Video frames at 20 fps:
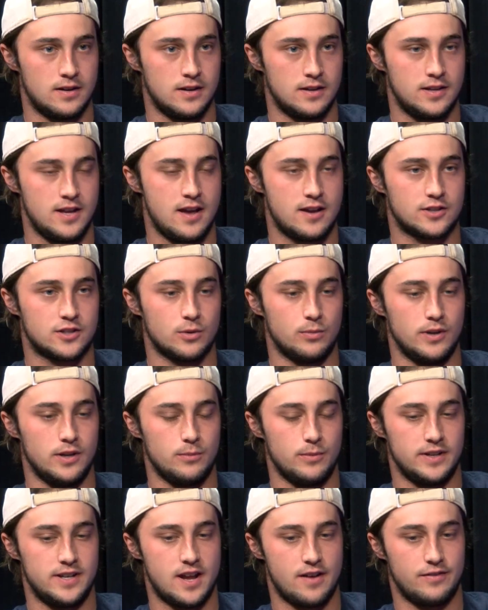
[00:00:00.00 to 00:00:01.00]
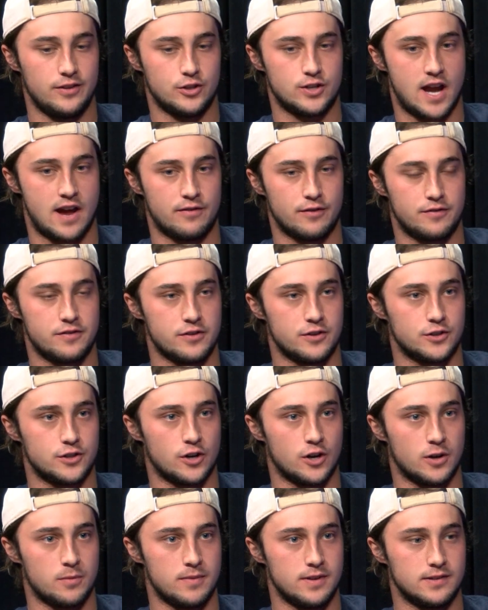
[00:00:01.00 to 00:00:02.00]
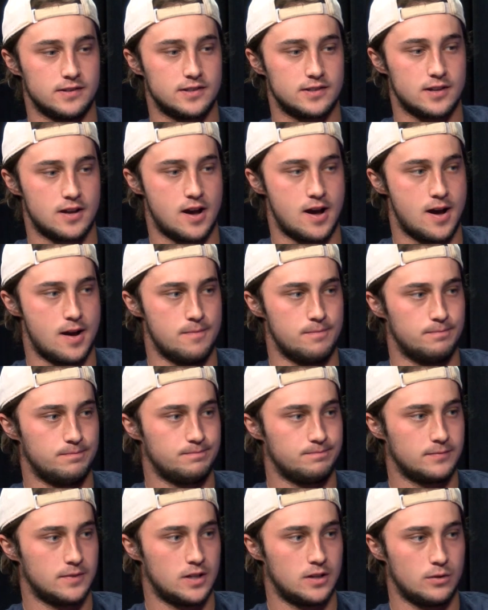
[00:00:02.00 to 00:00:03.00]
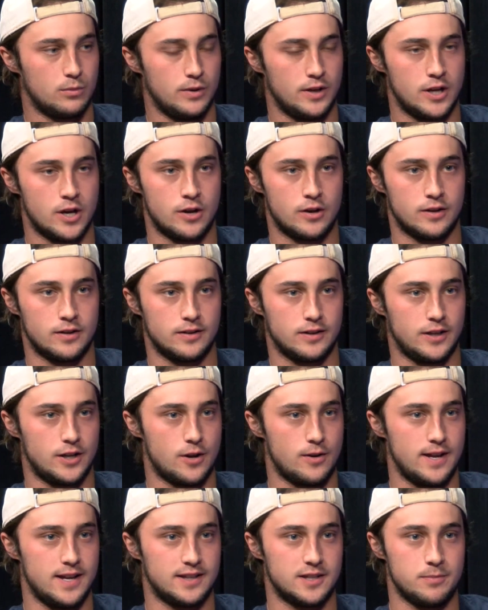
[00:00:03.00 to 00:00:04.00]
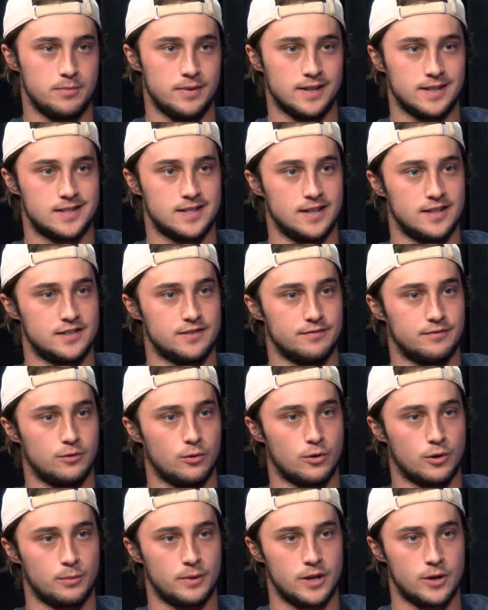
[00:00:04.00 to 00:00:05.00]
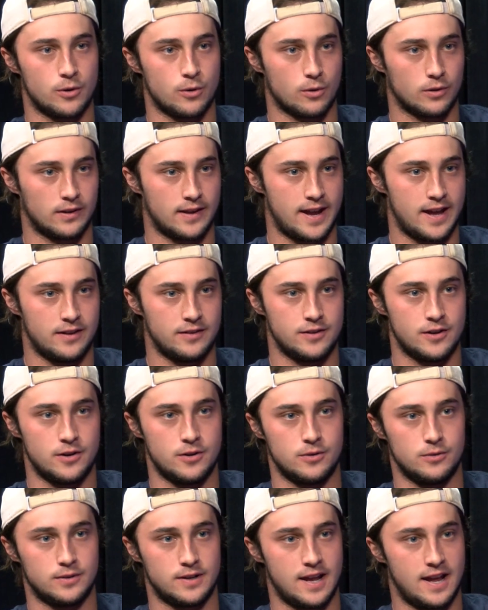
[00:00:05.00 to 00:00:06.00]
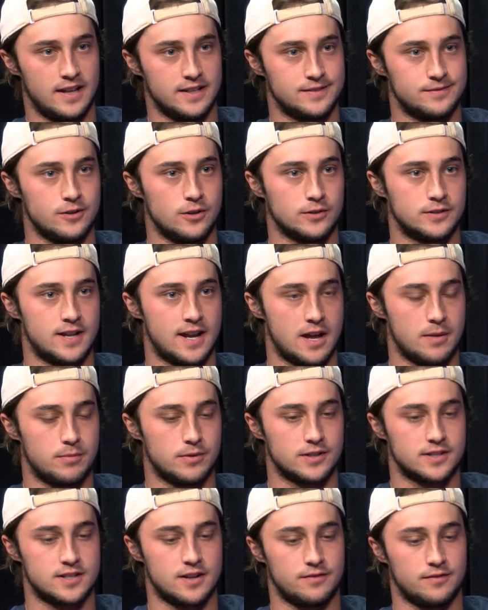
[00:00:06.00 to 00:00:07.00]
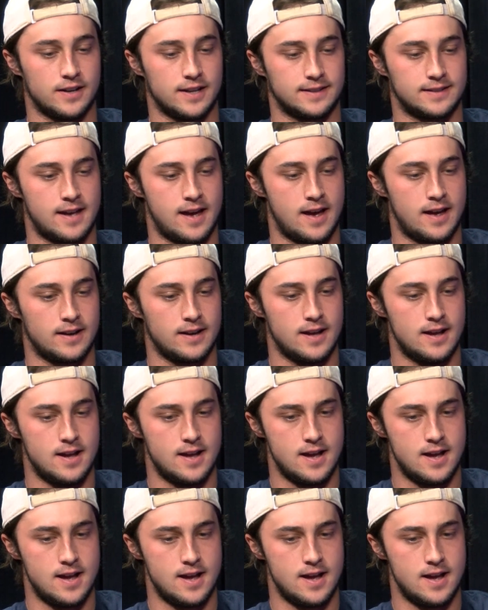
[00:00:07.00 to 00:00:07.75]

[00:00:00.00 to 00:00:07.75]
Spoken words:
Yeah, so we definitely travel for the tournaments. We go to, you know, hit the big cities in Florida. We go to Orlando, Gainesville, Tampa, stuff like that.